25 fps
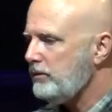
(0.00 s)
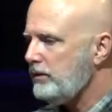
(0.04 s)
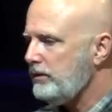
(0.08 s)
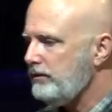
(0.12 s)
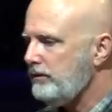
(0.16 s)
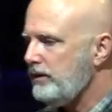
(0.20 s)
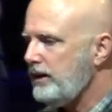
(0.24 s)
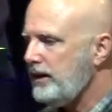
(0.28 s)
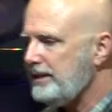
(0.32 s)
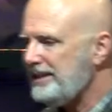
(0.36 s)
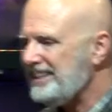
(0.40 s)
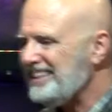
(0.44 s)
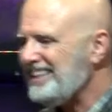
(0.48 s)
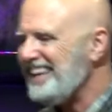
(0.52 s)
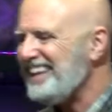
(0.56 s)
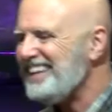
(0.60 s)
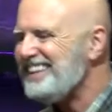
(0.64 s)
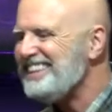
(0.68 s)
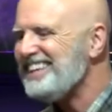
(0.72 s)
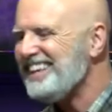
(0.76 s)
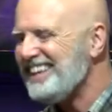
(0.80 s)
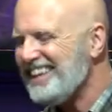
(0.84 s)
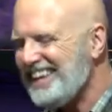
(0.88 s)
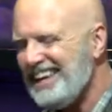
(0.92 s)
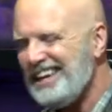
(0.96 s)
we find that
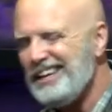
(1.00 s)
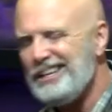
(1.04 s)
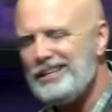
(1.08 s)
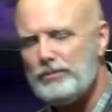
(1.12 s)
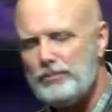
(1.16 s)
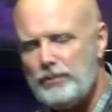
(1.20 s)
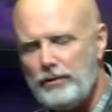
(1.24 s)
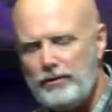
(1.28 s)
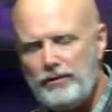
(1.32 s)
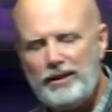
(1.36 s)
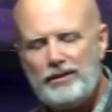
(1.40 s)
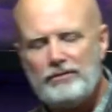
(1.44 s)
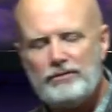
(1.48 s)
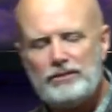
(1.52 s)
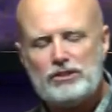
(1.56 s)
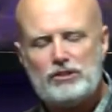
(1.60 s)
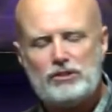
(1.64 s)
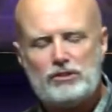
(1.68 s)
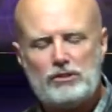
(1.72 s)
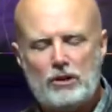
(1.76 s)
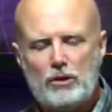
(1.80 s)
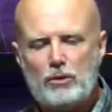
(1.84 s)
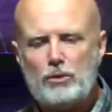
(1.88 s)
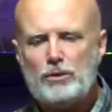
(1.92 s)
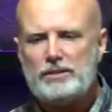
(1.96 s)
in the kingdom of heaven,
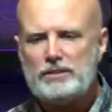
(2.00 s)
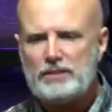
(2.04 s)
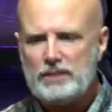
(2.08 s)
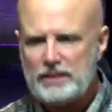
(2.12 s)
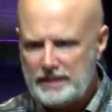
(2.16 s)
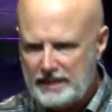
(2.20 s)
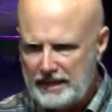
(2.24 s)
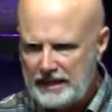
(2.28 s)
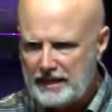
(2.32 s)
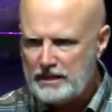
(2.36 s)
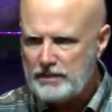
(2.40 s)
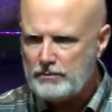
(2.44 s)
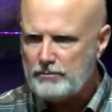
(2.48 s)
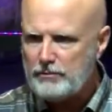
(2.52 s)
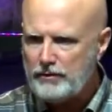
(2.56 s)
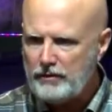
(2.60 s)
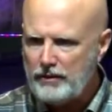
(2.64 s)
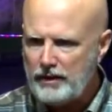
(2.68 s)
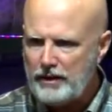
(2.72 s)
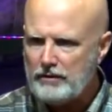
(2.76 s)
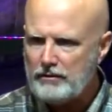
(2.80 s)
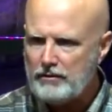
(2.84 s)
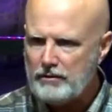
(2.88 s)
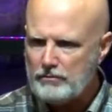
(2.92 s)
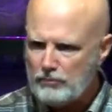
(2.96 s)
so is the kingdom of
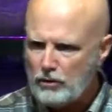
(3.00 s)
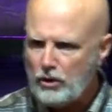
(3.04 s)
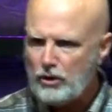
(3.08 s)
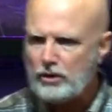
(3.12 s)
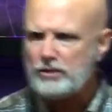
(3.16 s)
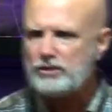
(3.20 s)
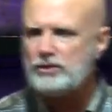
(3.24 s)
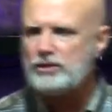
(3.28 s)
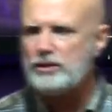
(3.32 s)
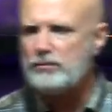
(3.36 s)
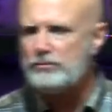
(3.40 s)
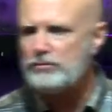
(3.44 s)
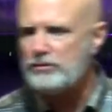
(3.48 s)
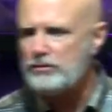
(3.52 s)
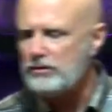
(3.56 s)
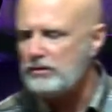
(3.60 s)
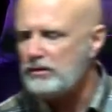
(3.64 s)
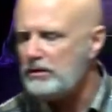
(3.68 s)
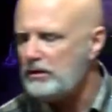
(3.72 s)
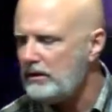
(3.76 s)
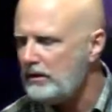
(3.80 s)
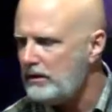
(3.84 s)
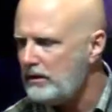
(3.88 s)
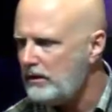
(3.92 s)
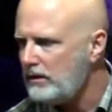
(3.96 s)
heaven, Mark chapter
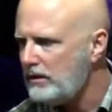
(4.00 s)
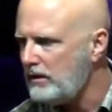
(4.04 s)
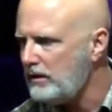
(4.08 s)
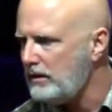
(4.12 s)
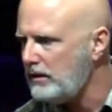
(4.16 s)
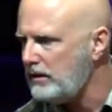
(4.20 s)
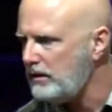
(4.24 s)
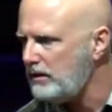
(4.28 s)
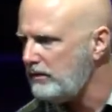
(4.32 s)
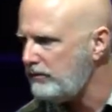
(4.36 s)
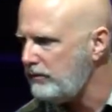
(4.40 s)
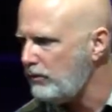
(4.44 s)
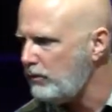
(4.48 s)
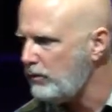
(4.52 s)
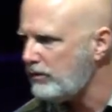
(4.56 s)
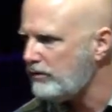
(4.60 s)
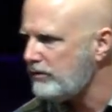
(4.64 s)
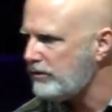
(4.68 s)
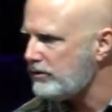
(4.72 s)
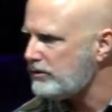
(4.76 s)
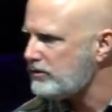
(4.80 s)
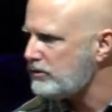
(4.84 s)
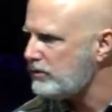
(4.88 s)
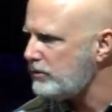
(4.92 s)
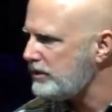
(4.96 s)
uh, 4,
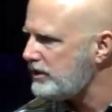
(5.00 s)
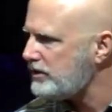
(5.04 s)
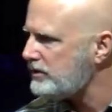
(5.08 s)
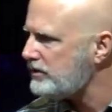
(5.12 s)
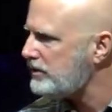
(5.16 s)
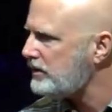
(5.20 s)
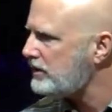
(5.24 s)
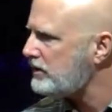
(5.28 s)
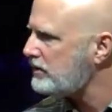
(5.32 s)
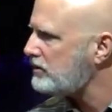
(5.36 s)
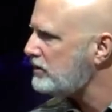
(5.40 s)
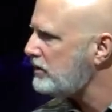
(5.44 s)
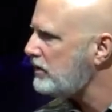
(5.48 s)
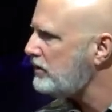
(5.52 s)
verse 26.